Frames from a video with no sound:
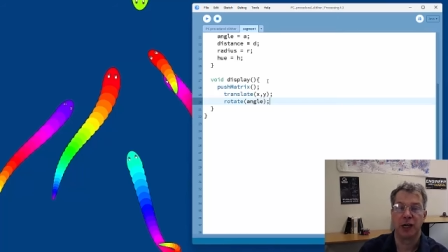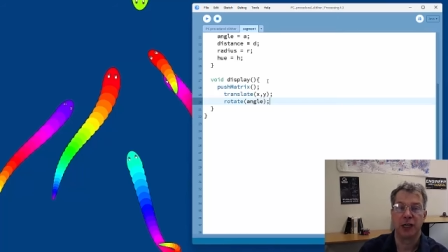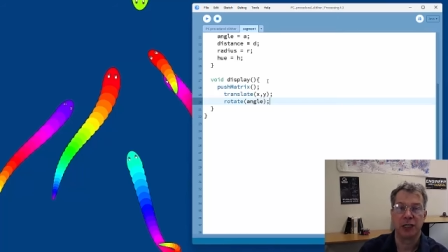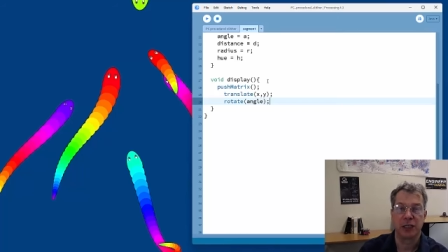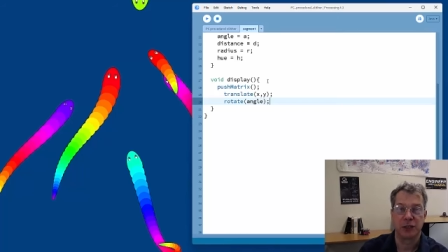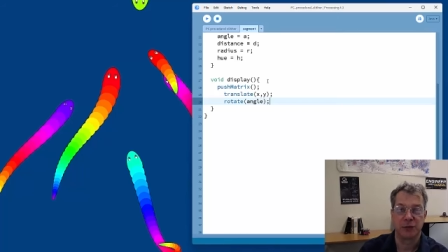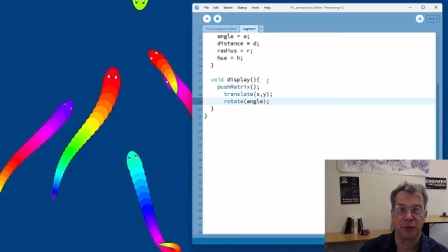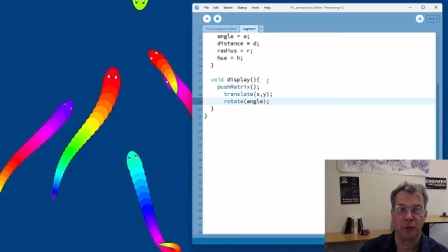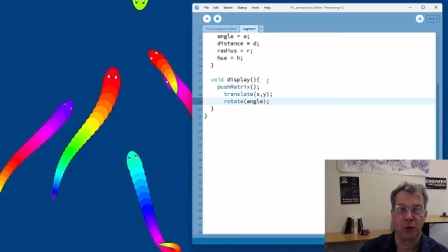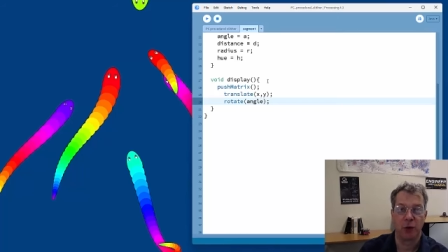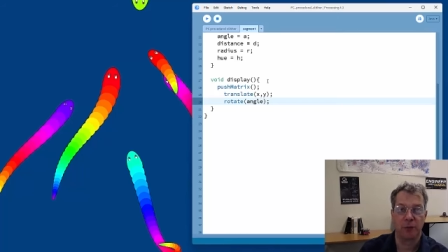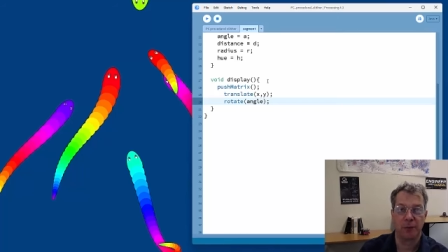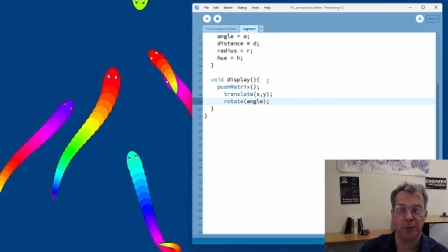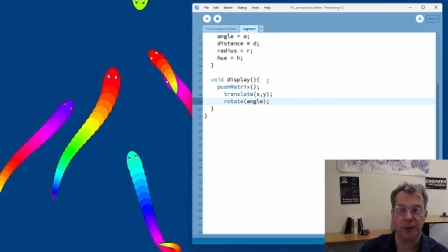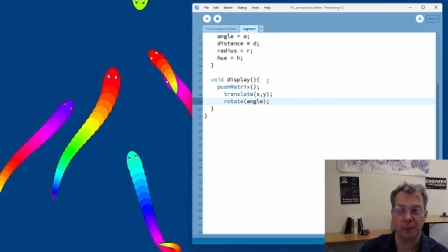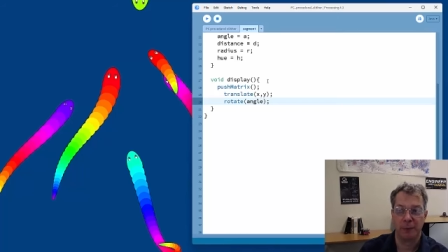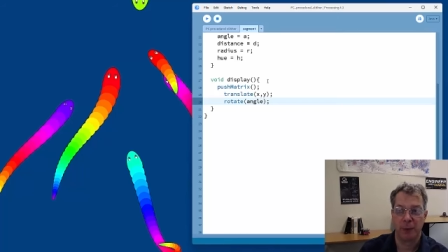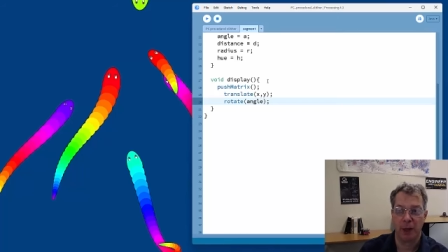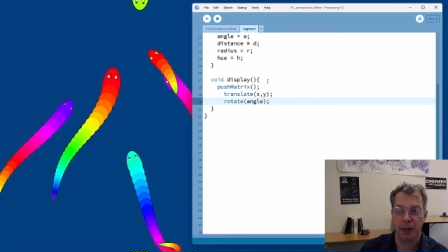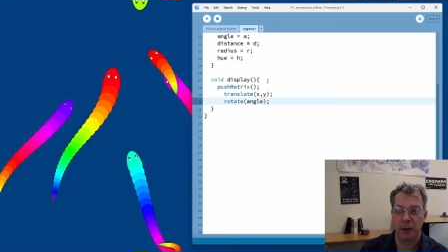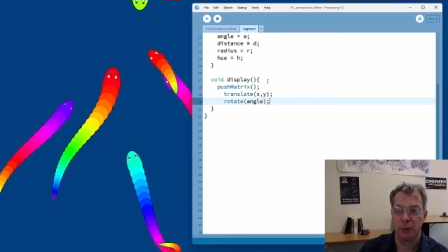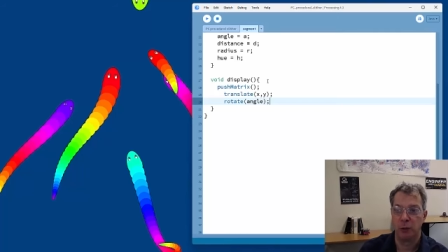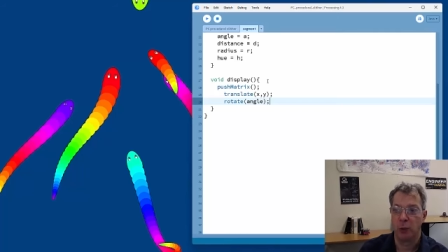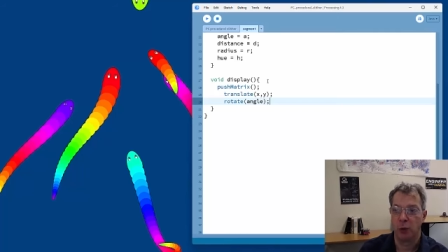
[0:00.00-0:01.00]

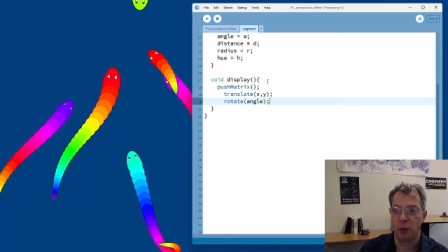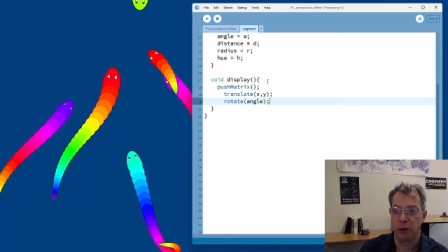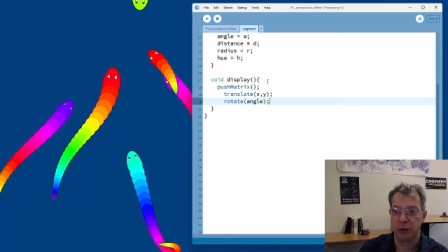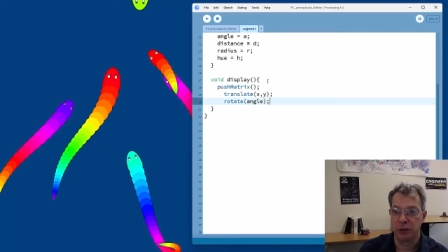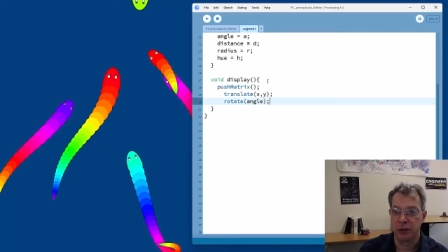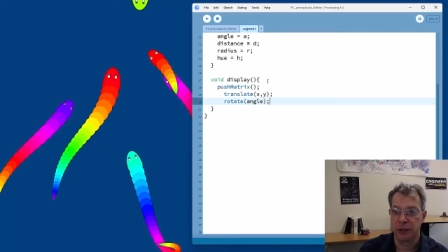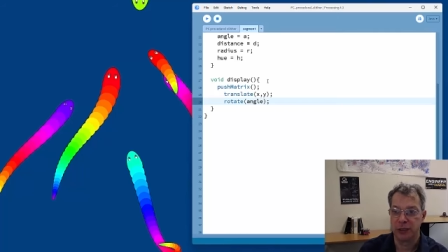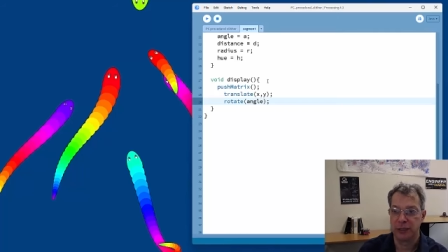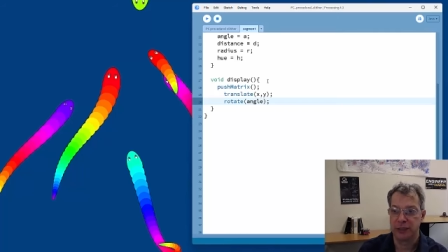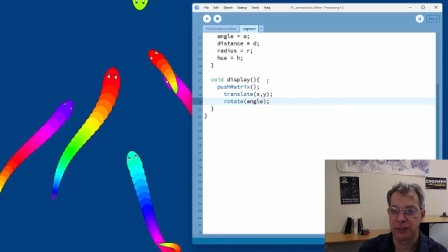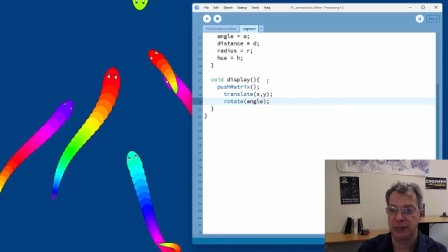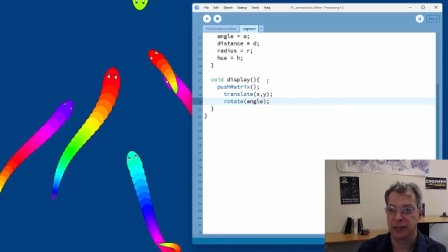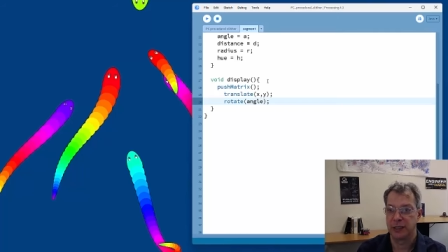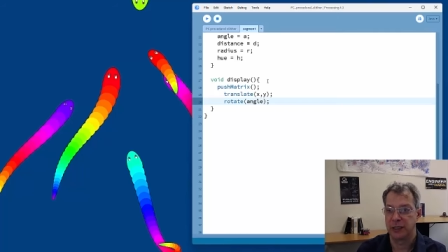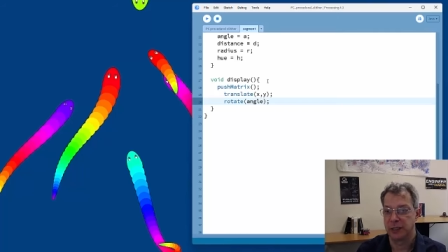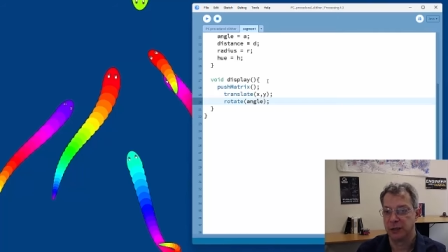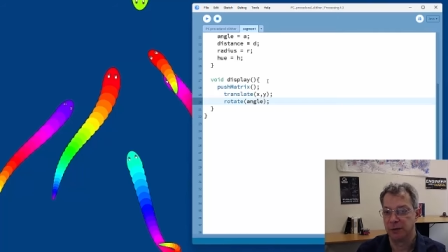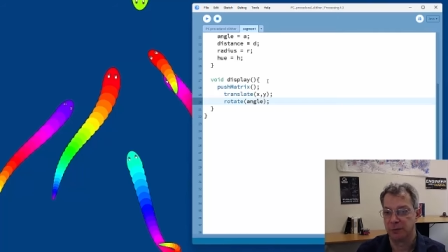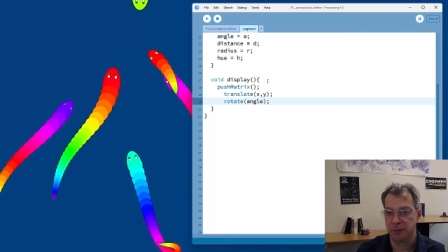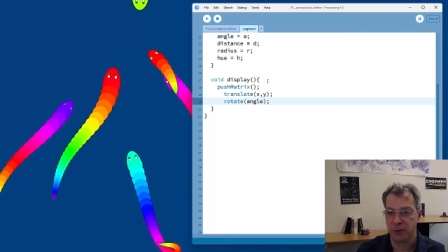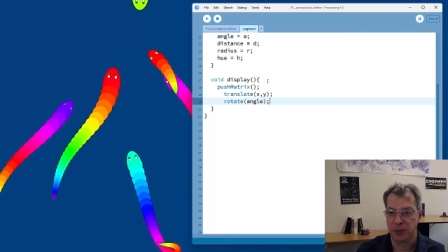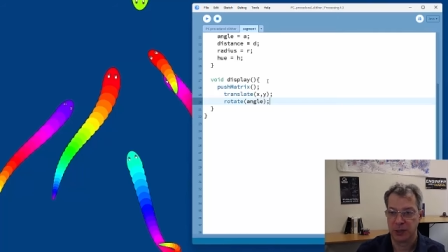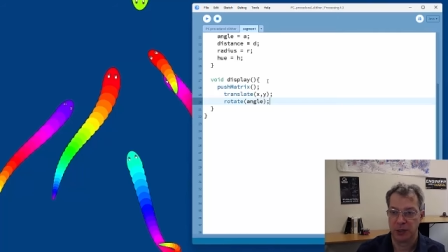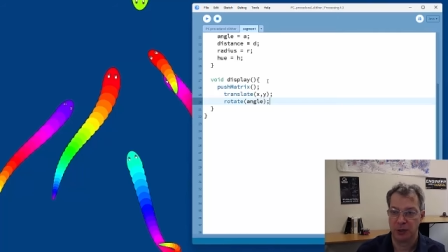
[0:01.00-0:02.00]
transforming my coordinate
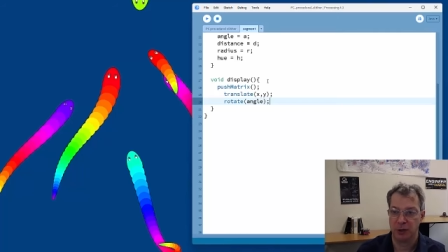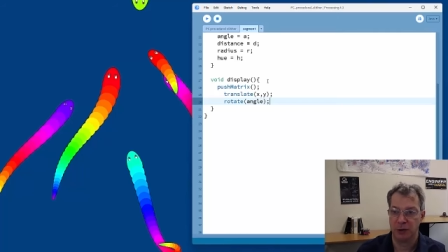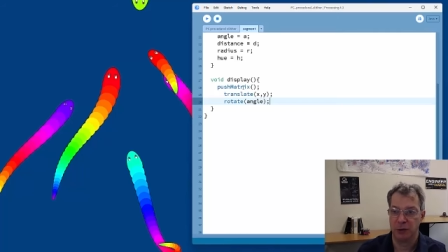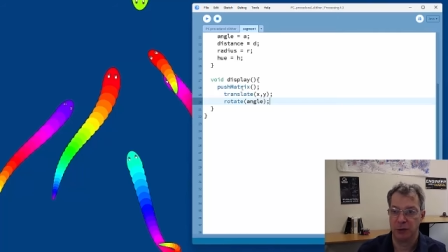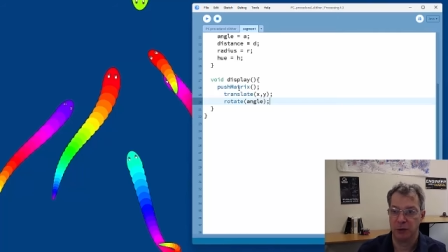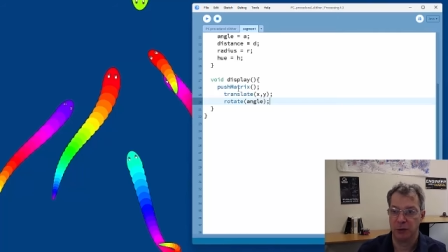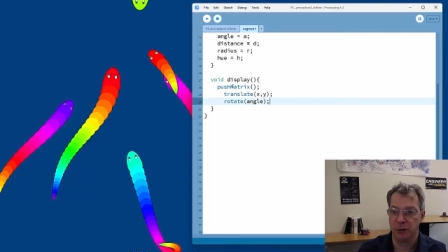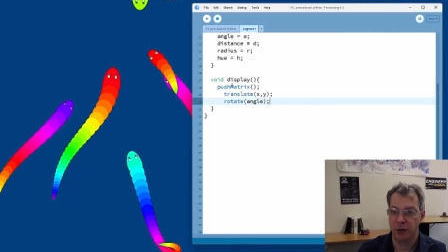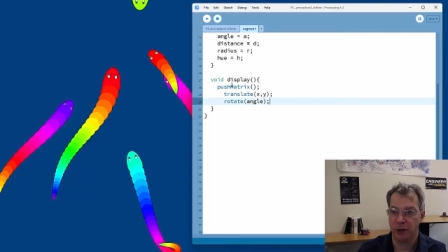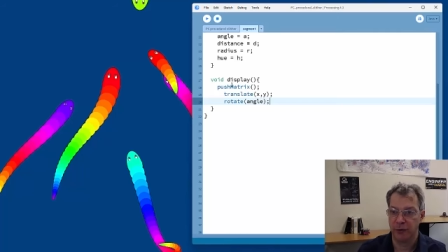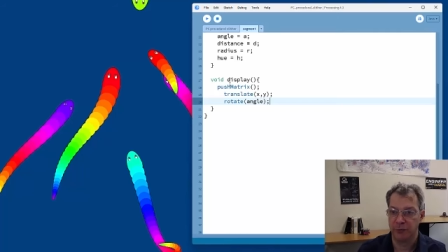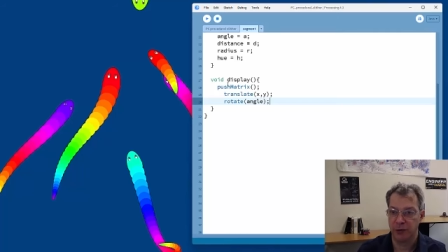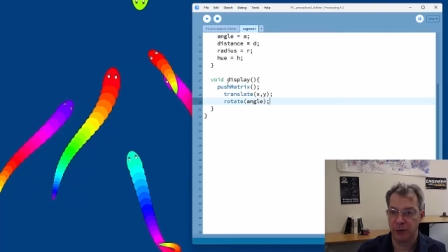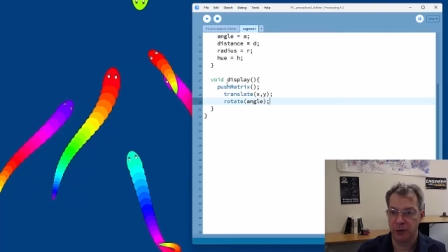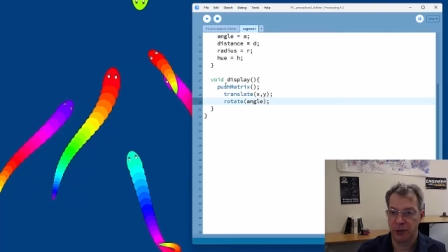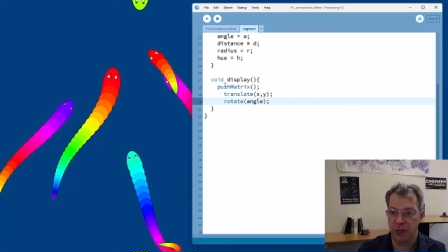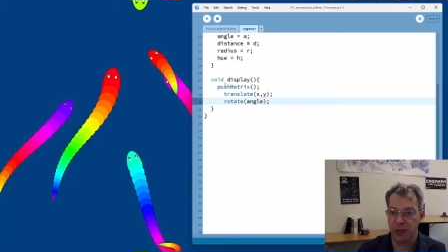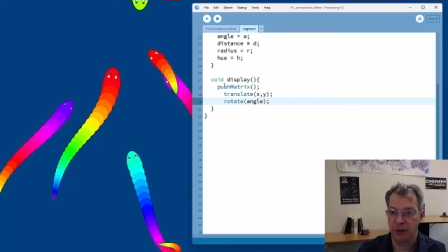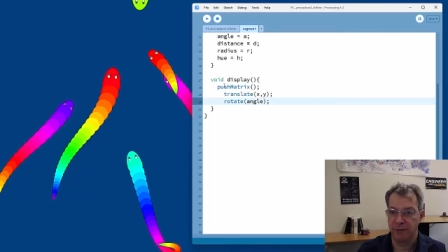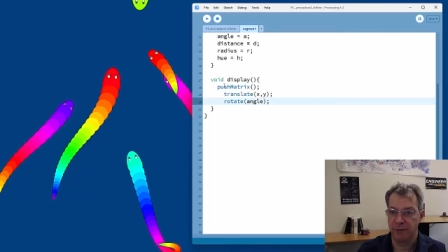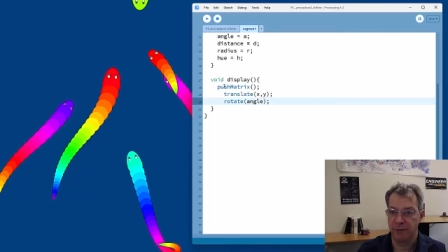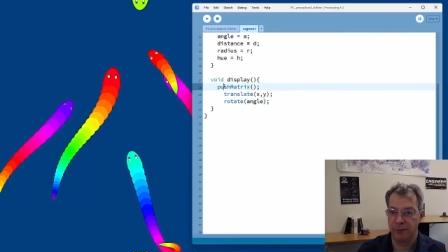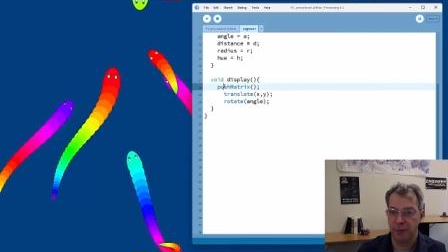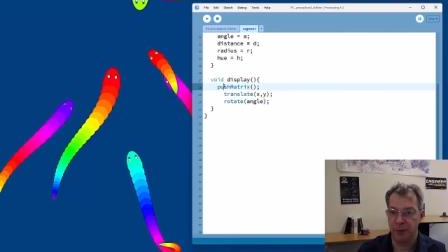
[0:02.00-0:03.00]
system. So if
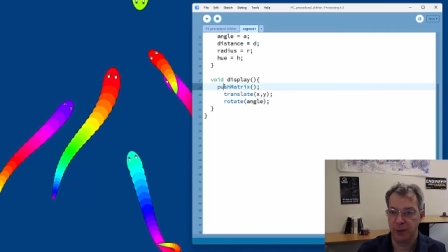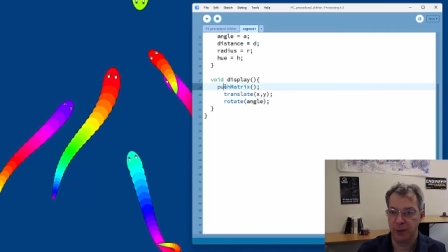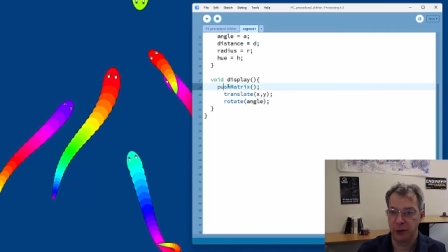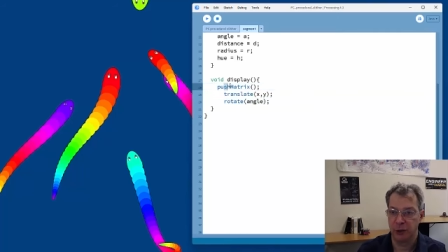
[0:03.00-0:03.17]
you're not